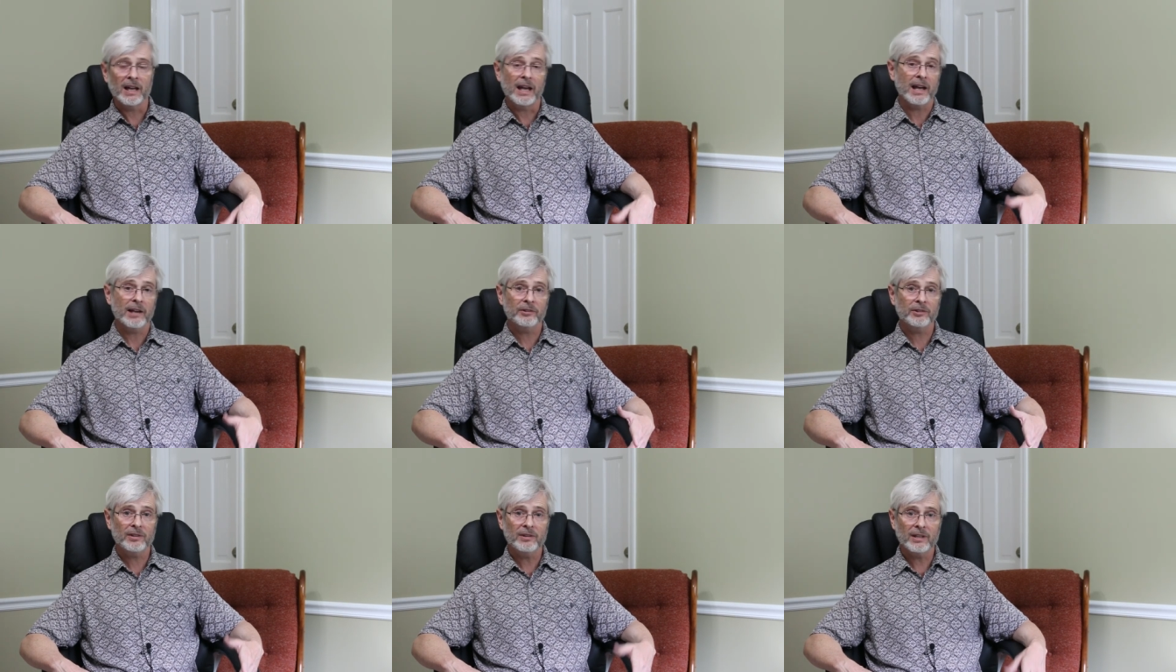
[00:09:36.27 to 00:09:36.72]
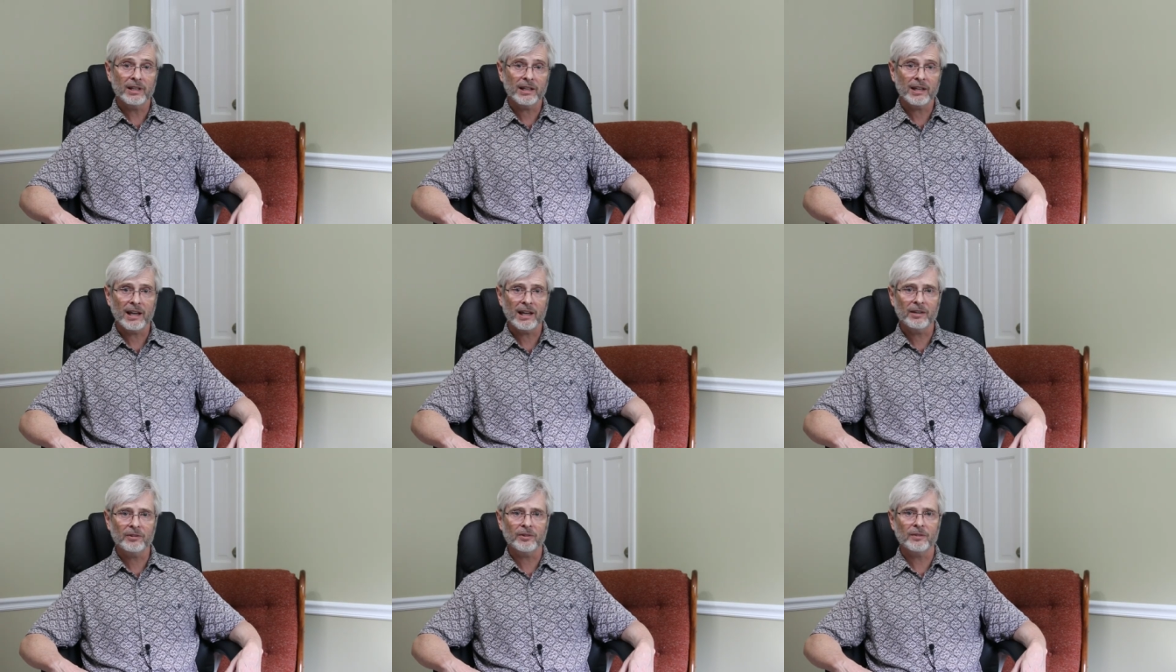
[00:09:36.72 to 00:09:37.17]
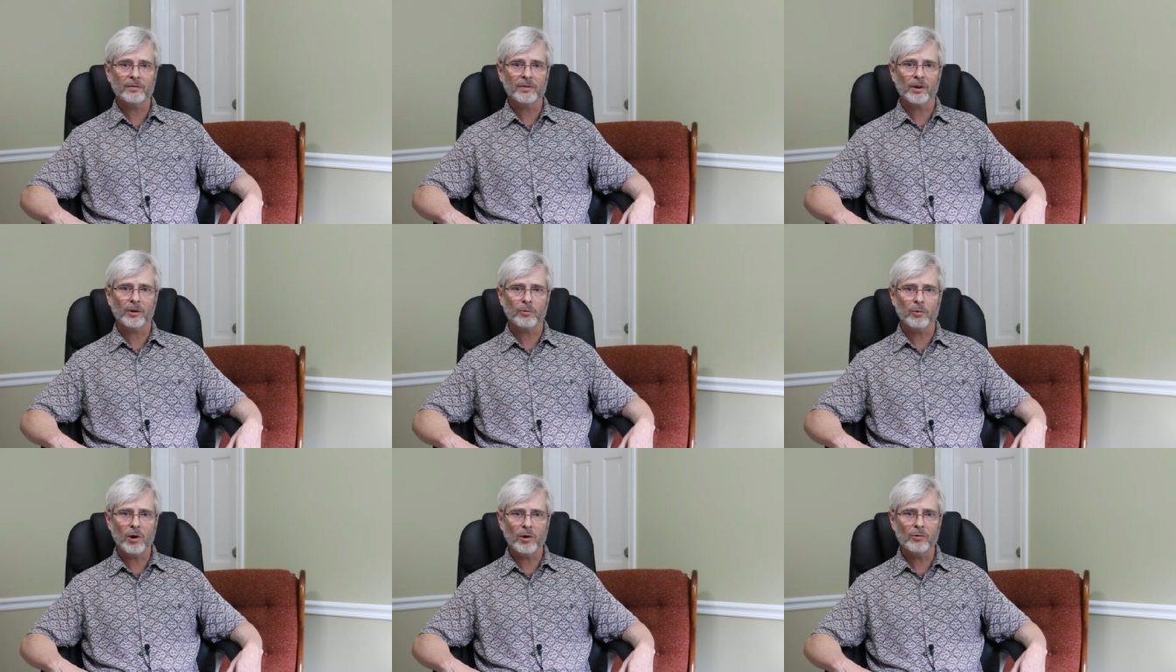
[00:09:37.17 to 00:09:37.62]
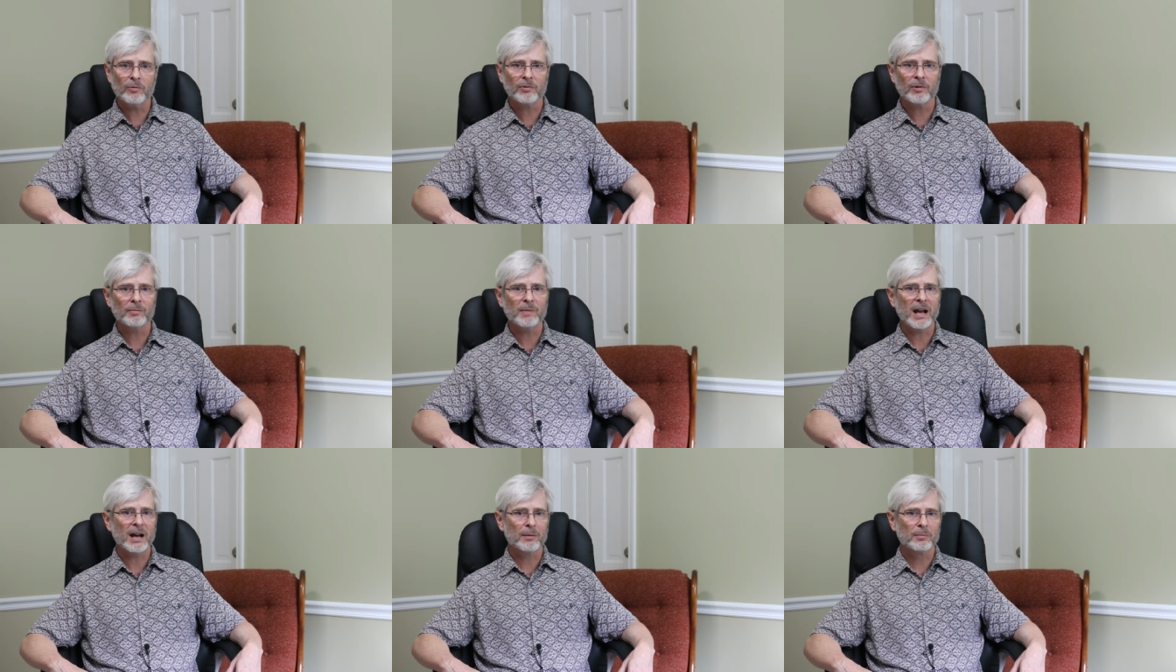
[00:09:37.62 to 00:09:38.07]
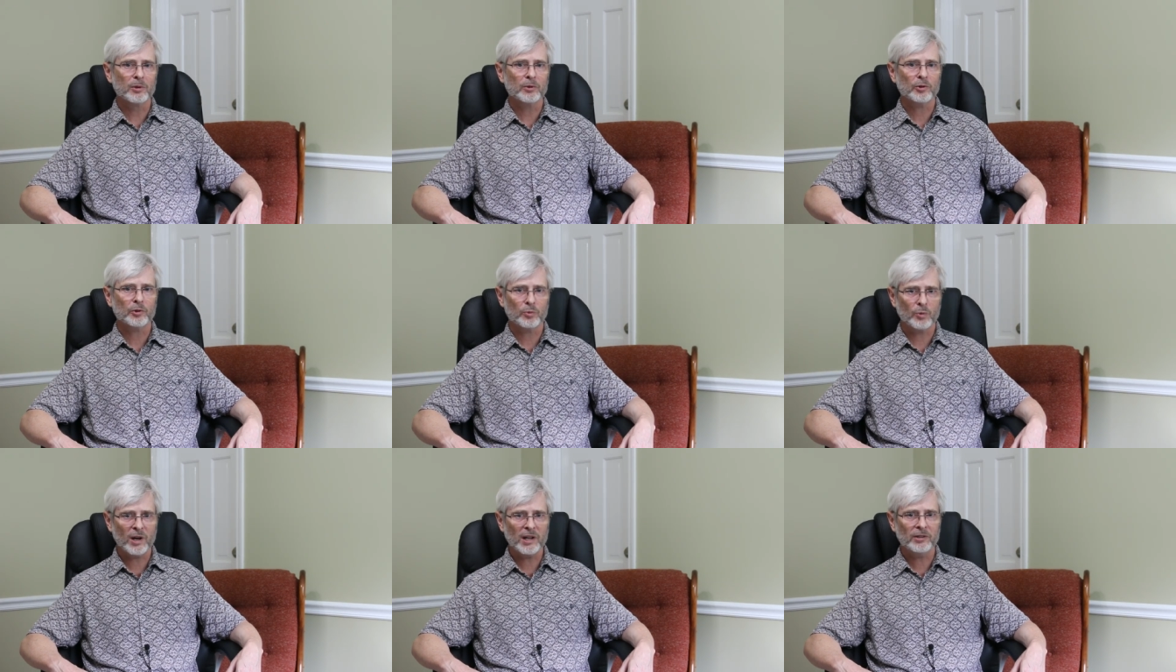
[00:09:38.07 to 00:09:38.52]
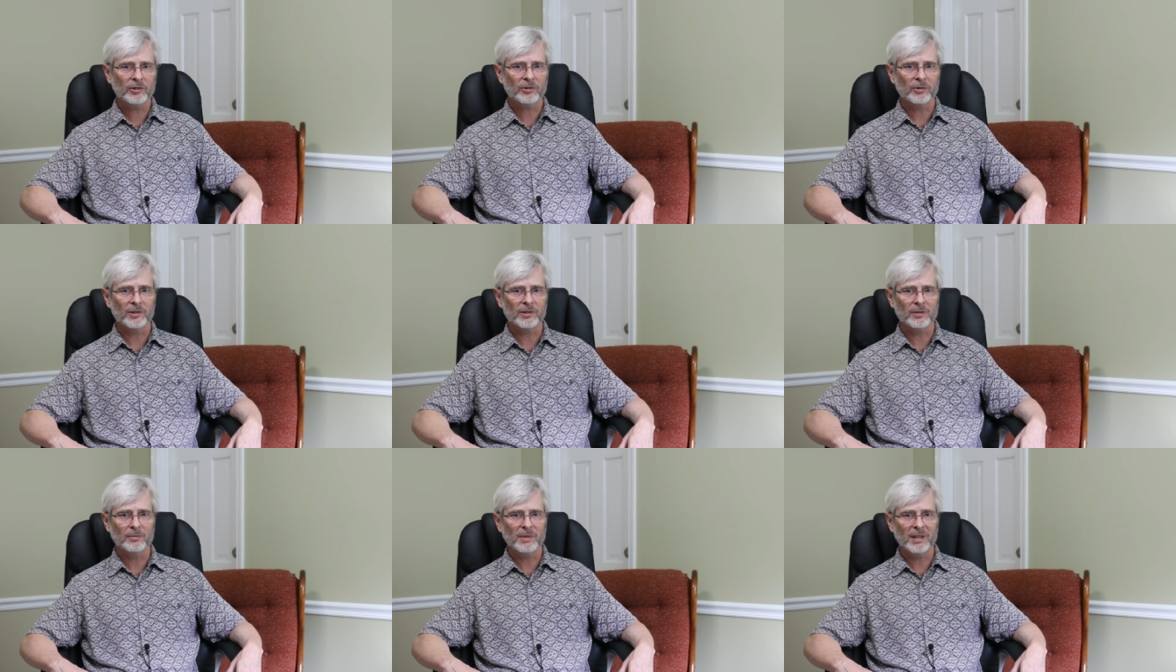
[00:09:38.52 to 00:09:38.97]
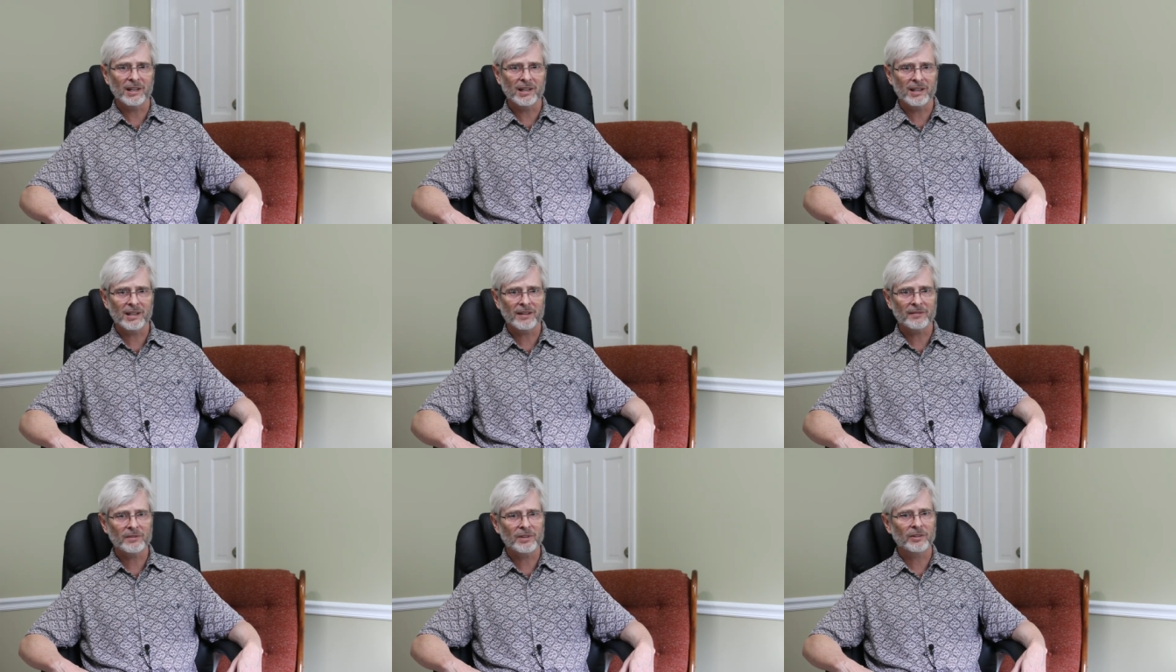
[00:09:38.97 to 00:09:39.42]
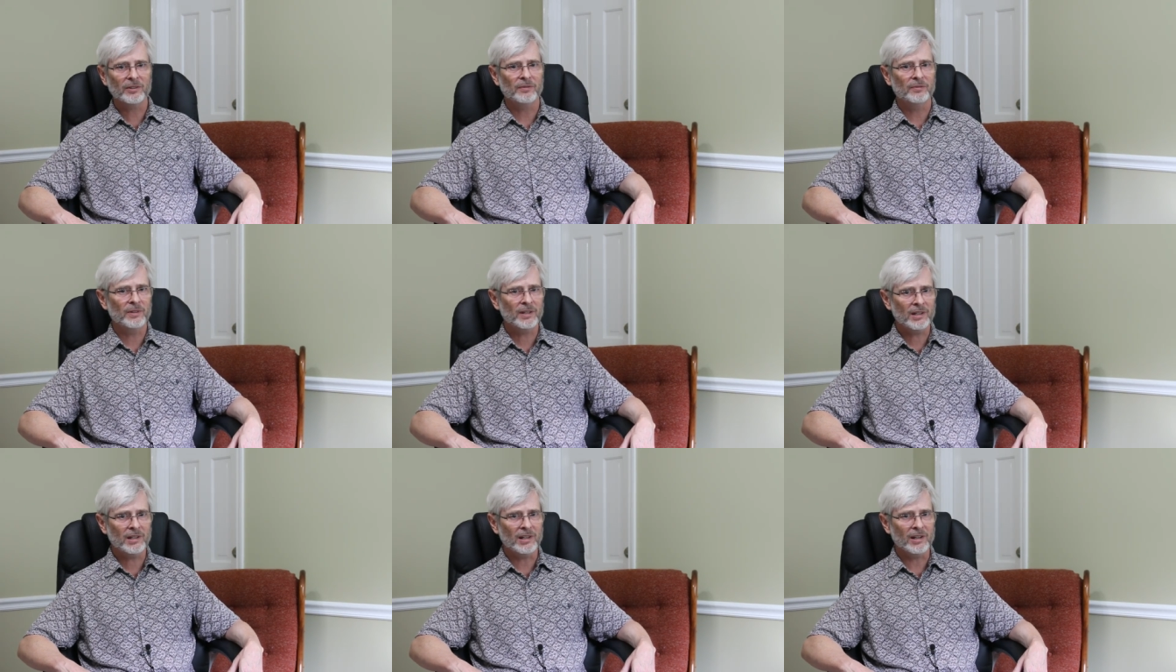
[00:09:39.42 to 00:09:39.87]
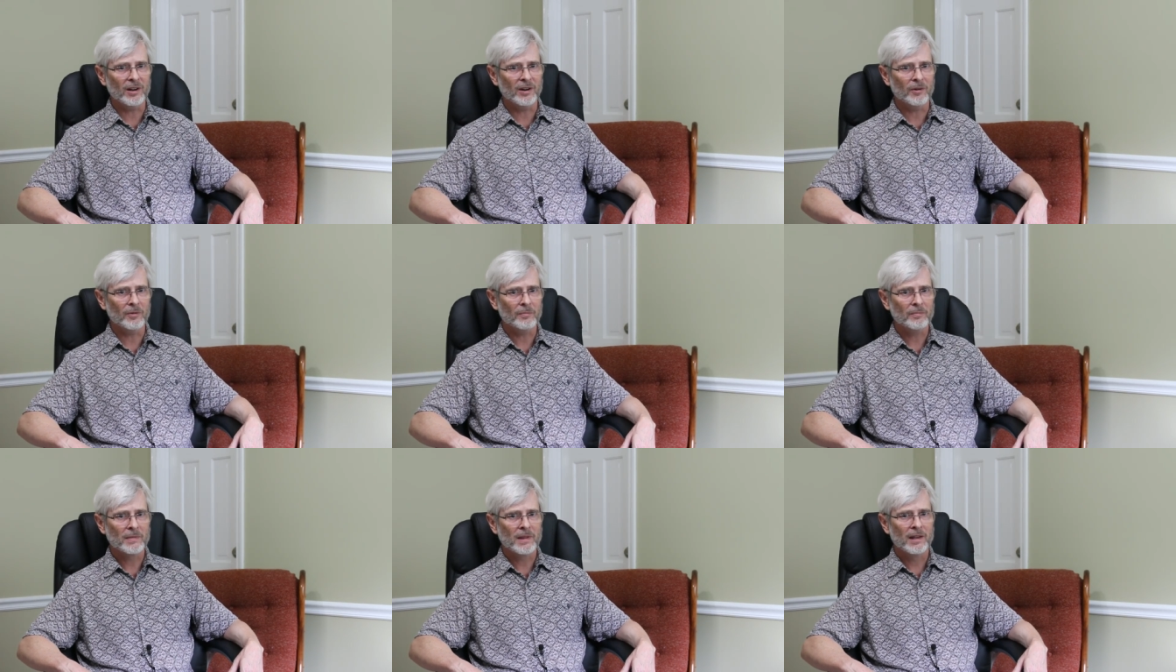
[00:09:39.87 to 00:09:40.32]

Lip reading: as in the case of the quote from Albert Schweitzer at the beginning of this video.